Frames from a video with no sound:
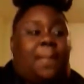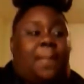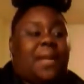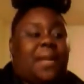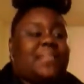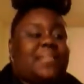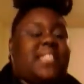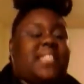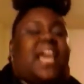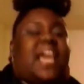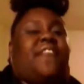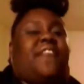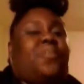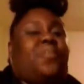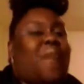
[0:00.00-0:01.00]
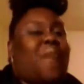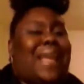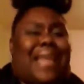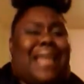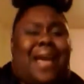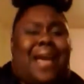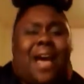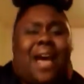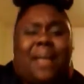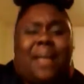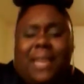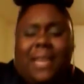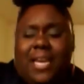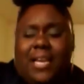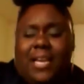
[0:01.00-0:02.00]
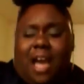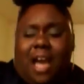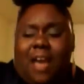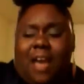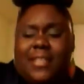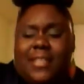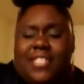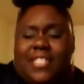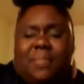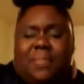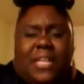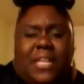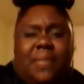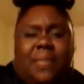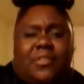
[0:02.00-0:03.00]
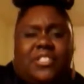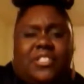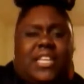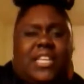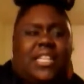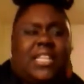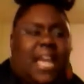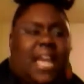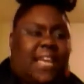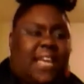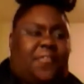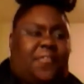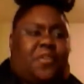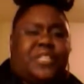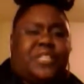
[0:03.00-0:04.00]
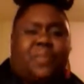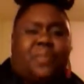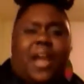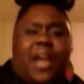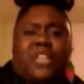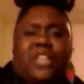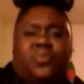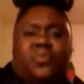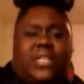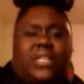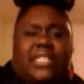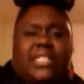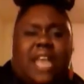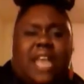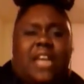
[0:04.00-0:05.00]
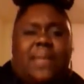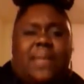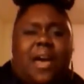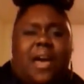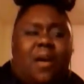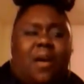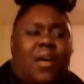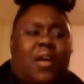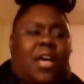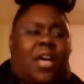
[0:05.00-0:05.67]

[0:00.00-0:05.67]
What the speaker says: But I'm saying for right now, I mean, all this subliminal shit, like if Chris Brown is really talking about